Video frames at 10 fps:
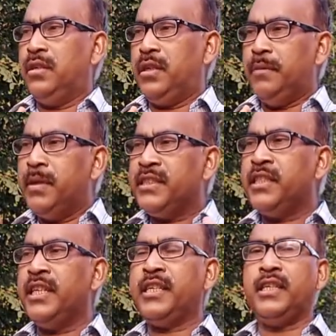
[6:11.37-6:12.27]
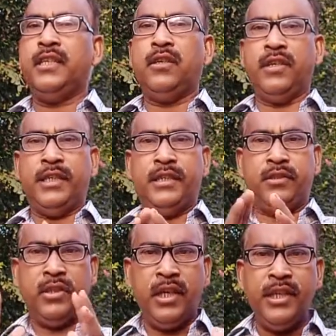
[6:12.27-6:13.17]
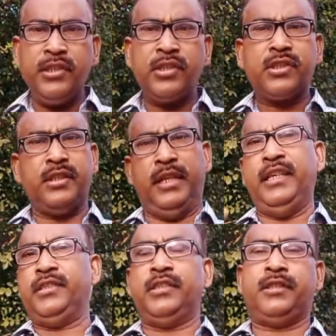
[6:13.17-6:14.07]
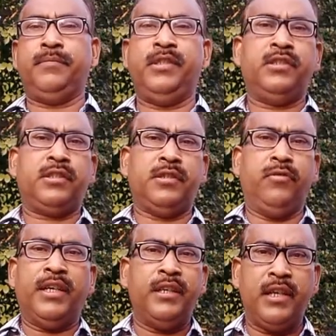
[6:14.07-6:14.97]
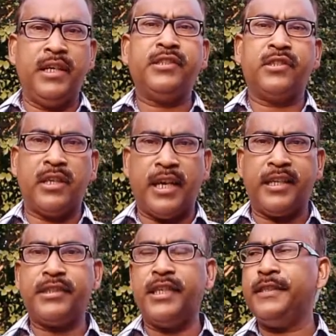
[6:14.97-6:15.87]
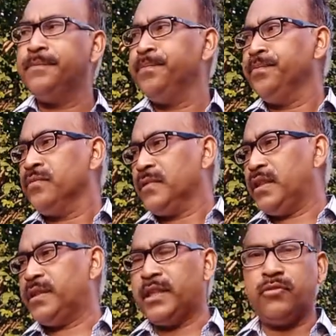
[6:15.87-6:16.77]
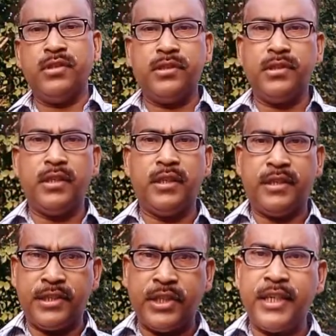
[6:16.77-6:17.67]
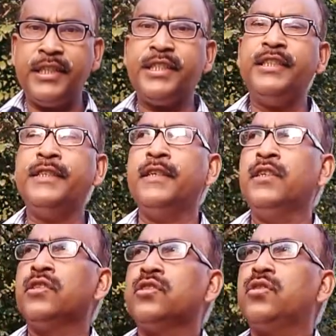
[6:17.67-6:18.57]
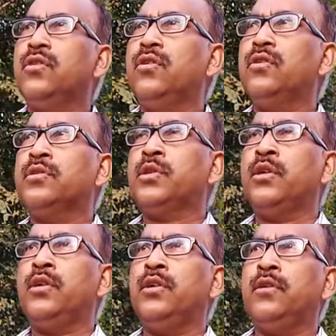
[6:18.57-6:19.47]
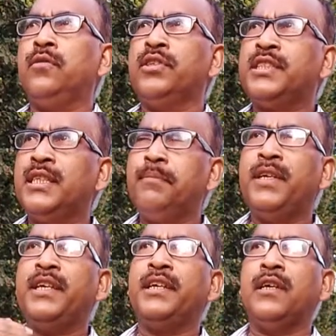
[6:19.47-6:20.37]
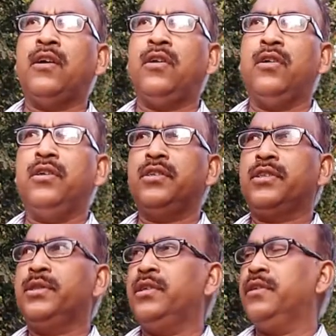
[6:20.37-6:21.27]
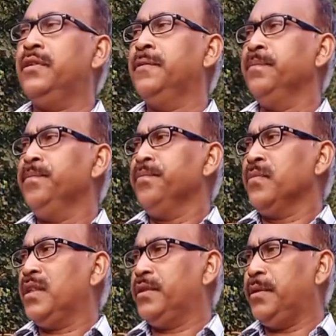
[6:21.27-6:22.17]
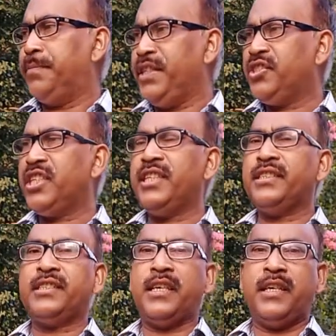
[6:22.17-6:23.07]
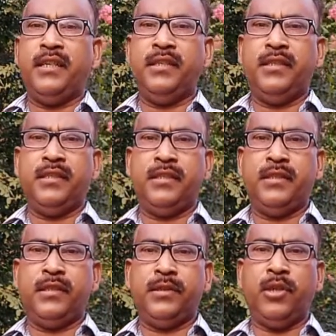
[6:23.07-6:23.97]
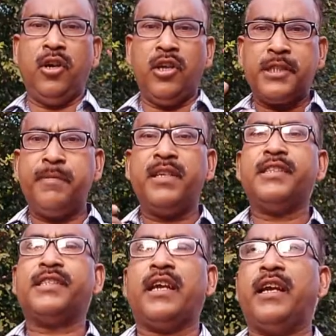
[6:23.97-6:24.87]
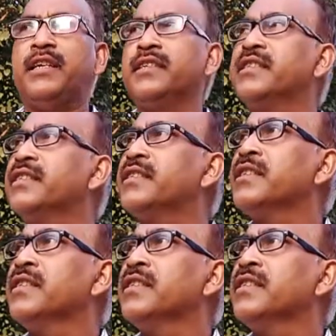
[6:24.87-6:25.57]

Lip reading: evangelical, or it is religious. Religious means one religion largely, and that was Christianity. So the worshipping or the preaches and the gospels and